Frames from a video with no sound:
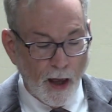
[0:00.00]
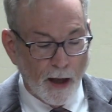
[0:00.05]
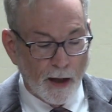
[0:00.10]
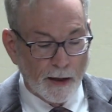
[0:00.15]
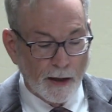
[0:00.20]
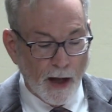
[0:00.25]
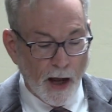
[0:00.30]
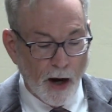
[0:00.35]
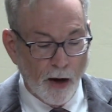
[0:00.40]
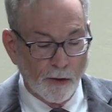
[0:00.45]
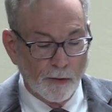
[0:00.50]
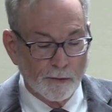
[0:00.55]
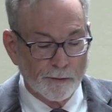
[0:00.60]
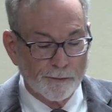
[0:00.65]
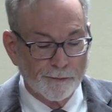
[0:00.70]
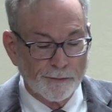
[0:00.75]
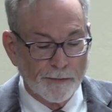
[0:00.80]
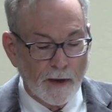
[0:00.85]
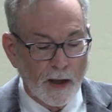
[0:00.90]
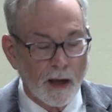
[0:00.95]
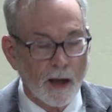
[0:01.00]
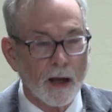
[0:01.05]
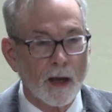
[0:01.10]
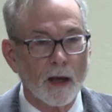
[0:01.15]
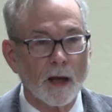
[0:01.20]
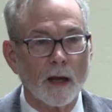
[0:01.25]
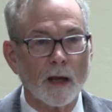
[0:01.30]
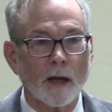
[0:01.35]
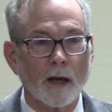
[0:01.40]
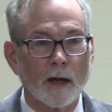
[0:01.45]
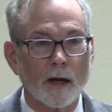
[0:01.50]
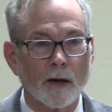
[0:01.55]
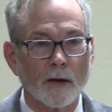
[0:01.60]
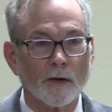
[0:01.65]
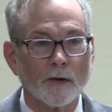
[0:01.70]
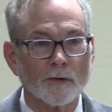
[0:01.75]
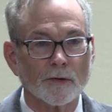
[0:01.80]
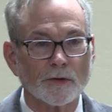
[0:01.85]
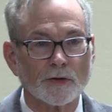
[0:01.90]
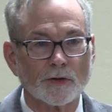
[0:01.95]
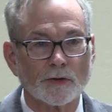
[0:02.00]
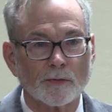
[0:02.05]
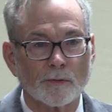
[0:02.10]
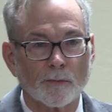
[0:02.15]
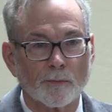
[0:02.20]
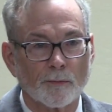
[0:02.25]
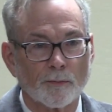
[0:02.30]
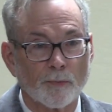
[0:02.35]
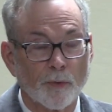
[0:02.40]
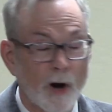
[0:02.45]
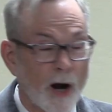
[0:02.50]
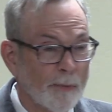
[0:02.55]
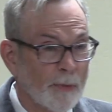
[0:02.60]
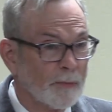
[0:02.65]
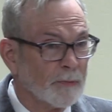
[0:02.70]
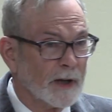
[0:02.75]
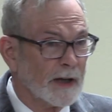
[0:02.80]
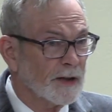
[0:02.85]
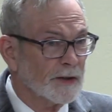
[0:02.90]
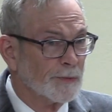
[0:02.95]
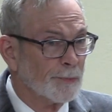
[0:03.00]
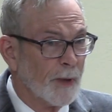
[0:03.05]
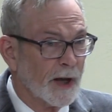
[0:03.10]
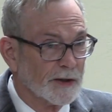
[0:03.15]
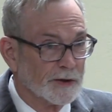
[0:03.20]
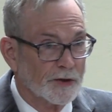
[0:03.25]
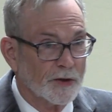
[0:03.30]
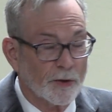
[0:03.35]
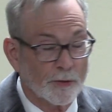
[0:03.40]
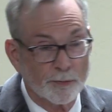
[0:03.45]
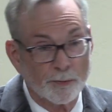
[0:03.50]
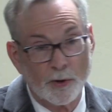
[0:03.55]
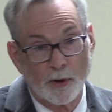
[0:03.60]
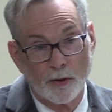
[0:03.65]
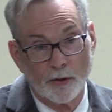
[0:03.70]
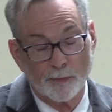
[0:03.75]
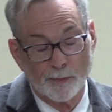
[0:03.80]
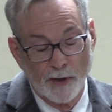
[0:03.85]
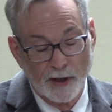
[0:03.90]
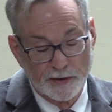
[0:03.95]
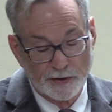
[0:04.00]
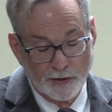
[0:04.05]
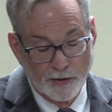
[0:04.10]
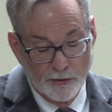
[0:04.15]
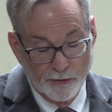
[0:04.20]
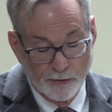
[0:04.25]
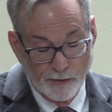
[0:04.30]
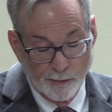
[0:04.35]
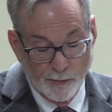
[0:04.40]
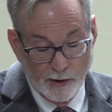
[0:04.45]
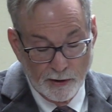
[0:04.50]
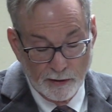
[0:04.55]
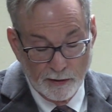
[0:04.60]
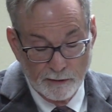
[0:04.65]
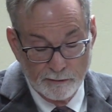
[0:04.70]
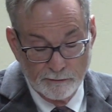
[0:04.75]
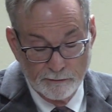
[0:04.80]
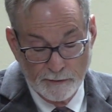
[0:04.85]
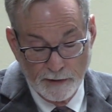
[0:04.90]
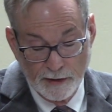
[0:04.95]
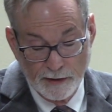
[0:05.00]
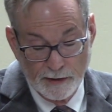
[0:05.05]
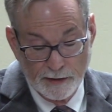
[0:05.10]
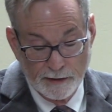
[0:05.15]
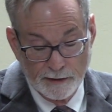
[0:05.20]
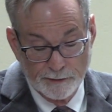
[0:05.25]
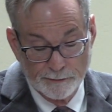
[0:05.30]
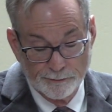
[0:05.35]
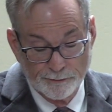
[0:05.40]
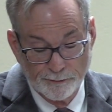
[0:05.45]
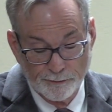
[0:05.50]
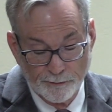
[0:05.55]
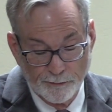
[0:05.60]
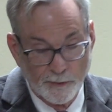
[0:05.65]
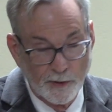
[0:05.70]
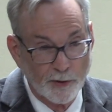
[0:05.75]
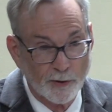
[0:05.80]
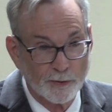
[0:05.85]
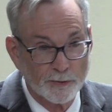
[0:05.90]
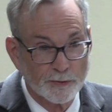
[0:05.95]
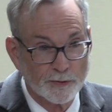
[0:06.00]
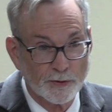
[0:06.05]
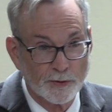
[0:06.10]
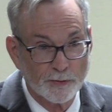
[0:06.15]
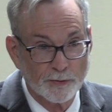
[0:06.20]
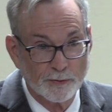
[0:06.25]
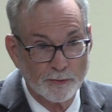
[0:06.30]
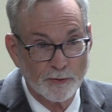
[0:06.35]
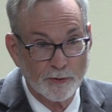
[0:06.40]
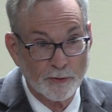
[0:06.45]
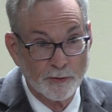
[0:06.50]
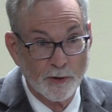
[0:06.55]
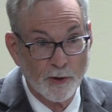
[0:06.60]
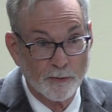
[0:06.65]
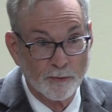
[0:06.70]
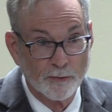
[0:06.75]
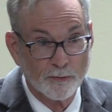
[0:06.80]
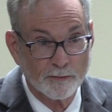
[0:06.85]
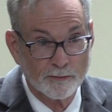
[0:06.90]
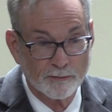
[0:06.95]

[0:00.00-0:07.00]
Now, here's probably his best-known poem, best known among those who don't